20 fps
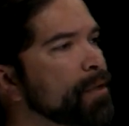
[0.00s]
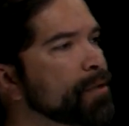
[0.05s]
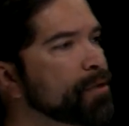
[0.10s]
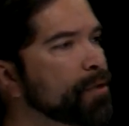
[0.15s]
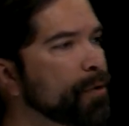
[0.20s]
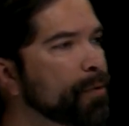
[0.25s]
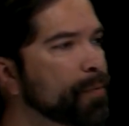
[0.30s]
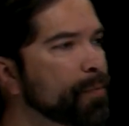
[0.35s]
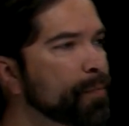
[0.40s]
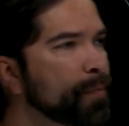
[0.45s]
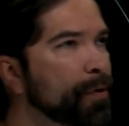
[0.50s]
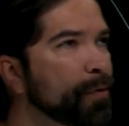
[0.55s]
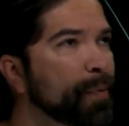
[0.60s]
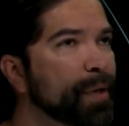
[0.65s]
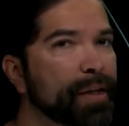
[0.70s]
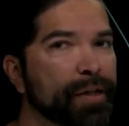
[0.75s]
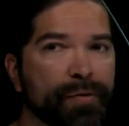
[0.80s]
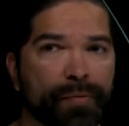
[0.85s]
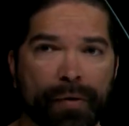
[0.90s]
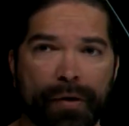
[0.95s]
So the
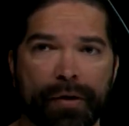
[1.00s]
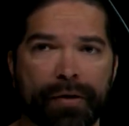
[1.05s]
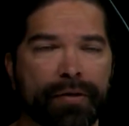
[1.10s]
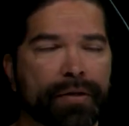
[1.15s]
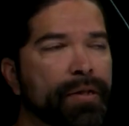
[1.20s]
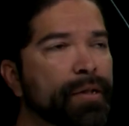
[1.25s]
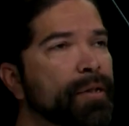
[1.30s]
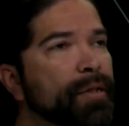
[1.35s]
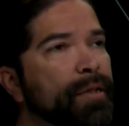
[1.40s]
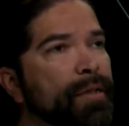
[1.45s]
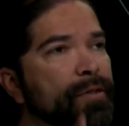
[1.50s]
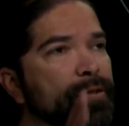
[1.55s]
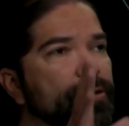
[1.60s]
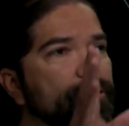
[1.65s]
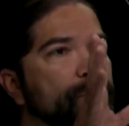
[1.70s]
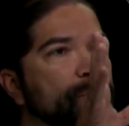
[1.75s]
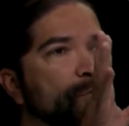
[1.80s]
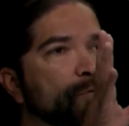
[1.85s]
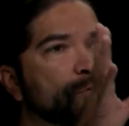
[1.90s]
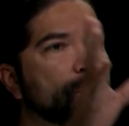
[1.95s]
way this works is
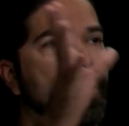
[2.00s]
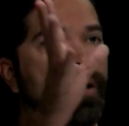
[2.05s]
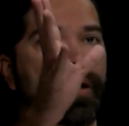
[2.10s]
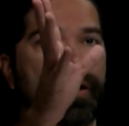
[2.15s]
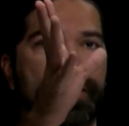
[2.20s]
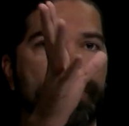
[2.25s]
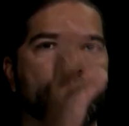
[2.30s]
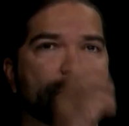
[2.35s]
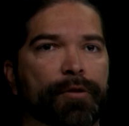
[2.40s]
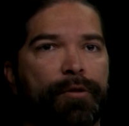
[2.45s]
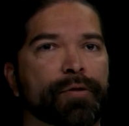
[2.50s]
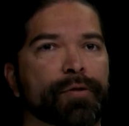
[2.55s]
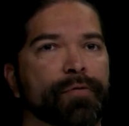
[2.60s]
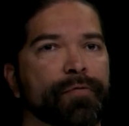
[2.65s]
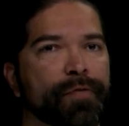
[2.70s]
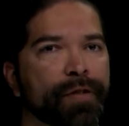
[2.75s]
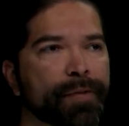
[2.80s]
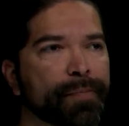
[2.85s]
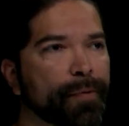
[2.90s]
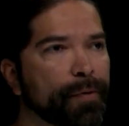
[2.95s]
you draw out your
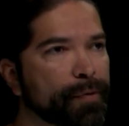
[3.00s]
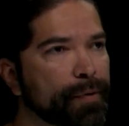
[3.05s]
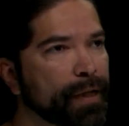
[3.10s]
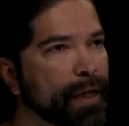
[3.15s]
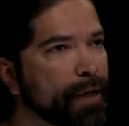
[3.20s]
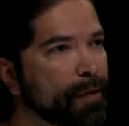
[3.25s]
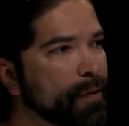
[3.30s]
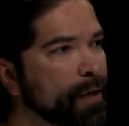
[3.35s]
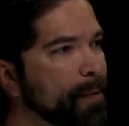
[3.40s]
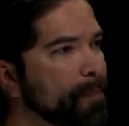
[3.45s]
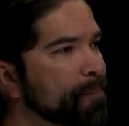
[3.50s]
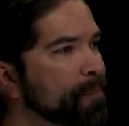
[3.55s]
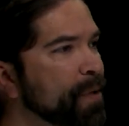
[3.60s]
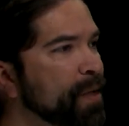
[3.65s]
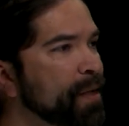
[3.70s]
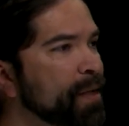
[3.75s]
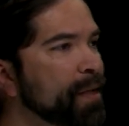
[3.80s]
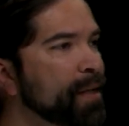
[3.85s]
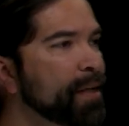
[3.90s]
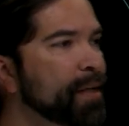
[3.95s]
fishbone diagram
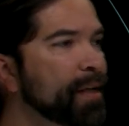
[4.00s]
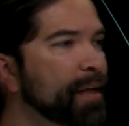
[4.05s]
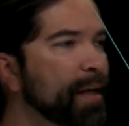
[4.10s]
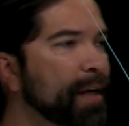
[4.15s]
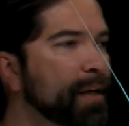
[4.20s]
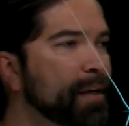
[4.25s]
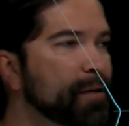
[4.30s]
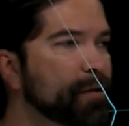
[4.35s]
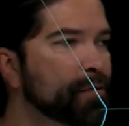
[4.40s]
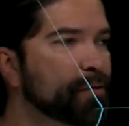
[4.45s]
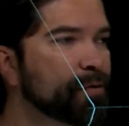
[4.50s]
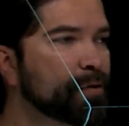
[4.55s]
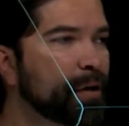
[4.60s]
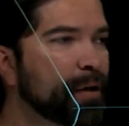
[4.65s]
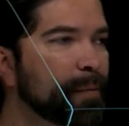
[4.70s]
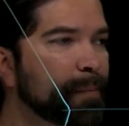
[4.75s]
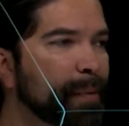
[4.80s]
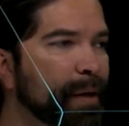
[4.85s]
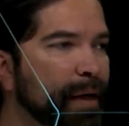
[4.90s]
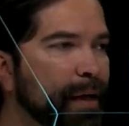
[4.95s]
and you
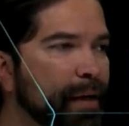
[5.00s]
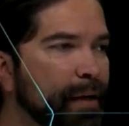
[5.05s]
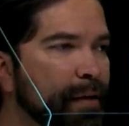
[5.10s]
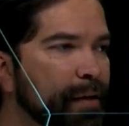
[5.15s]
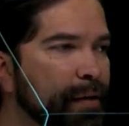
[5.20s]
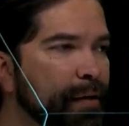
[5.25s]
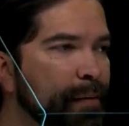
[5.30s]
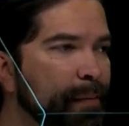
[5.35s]
start by